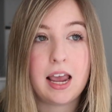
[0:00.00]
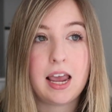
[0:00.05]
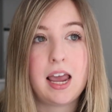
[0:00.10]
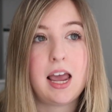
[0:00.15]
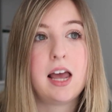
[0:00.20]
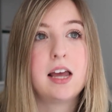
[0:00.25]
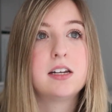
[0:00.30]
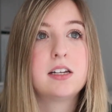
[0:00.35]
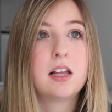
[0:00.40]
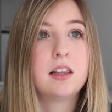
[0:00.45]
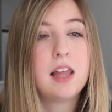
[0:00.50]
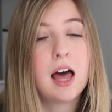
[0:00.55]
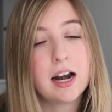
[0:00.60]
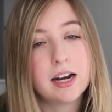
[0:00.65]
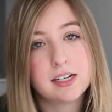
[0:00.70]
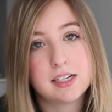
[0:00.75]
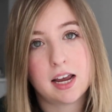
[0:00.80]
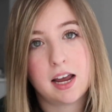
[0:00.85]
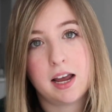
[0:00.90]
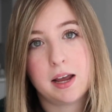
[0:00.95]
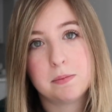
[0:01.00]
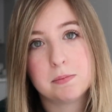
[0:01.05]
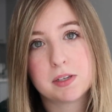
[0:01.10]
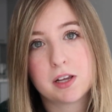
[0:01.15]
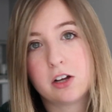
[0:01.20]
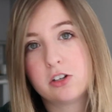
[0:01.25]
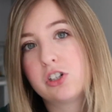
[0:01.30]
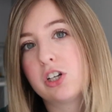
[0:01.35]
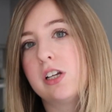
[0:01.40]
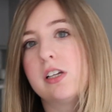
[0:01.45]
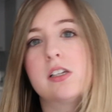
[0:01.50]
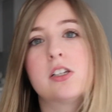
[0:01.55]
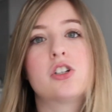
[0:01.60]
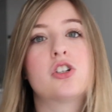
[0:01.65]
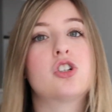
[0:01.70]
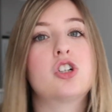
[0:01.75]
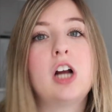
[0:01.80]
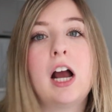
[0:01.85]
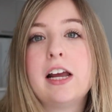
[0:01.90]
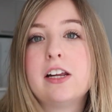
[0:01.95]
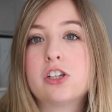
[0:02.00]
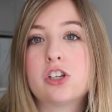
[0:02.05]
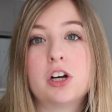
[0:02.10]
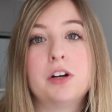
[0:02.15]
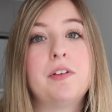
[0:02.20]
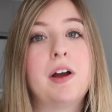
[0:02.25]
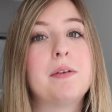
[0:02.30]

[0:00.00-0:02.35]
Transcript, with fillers: And a lot of times I'll just try and start,